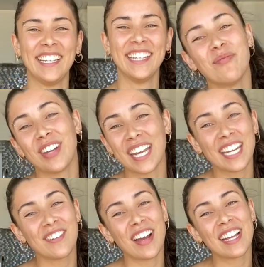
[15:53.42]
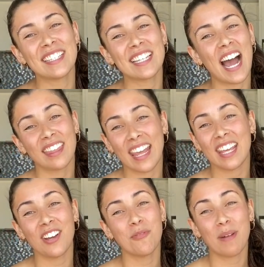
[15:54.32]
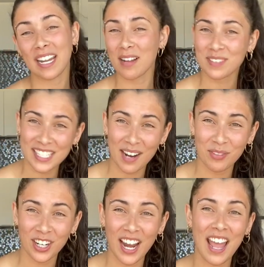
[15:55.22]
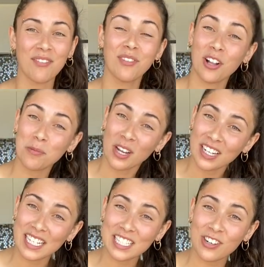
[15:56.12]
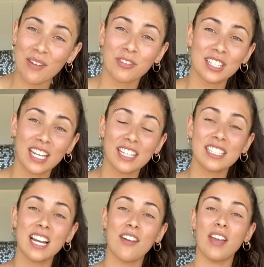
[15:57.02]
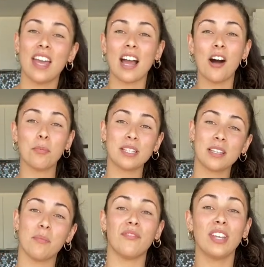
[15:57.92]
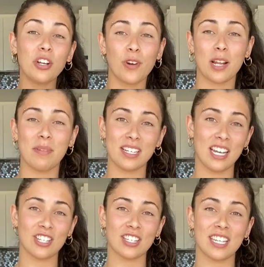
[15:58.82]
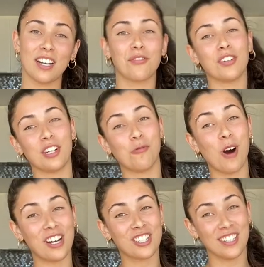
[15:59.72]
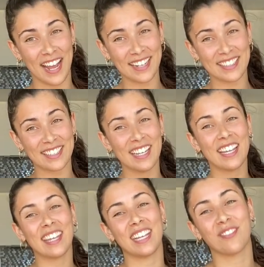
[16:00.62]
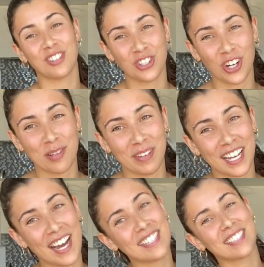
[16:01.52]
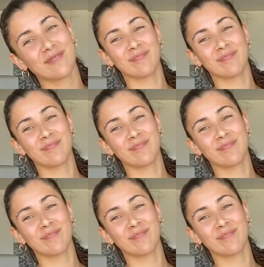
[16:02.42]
But anyways, thank you. My name's Summer and follow me on Instagram for daily stuff and I'll put some video recommendations here for you to watch next. Thank you for joining me guys.